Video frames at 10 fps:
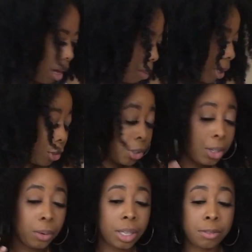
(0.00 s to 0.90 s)
Make sure you
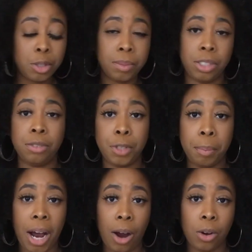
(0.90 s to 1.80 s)
don't give too much of your
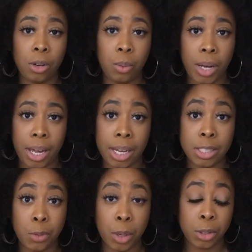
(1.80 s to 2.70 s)
power away
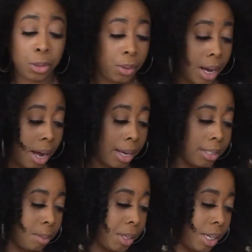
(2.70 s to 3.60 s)
as well too,
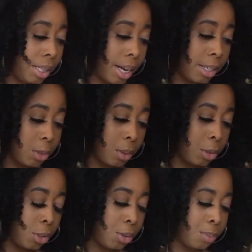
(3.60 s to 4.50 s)
guys. I'm getting that as well
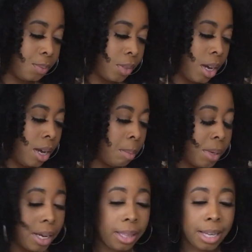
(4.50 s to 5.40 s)
too.
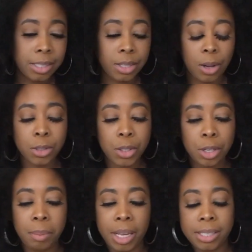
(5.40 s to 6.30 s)
But that's also your
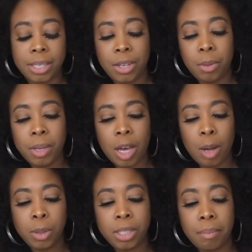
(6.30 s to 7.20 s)
blessing. You'll be
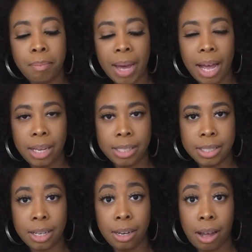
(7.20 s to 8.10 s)
able to balance
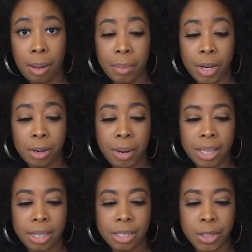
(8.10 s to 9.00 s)
a lot better by
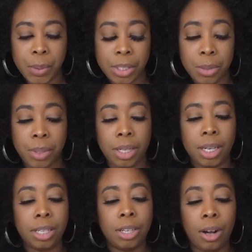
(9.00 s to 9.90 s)
the end of 2020.
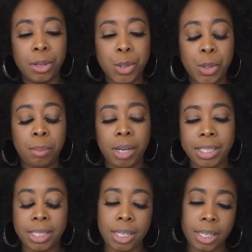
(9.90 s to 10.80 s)
And also a
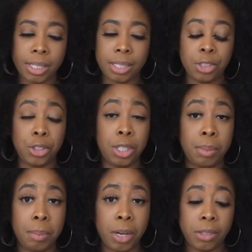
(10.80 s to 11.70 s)
blessing is that you're going to
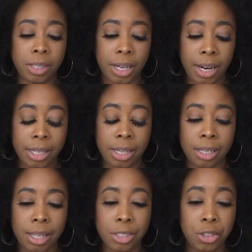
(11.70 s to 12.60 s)
be birthing that idea.
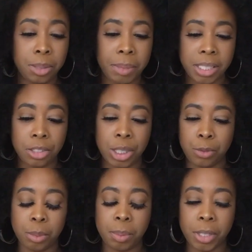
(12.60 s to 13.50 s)
That's just messages
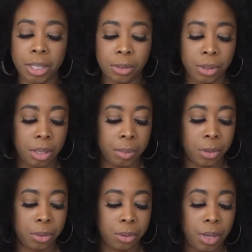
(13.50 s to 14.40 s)
from Spirit that was coming
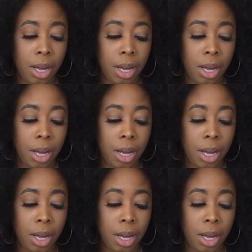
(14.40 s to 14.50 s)
through.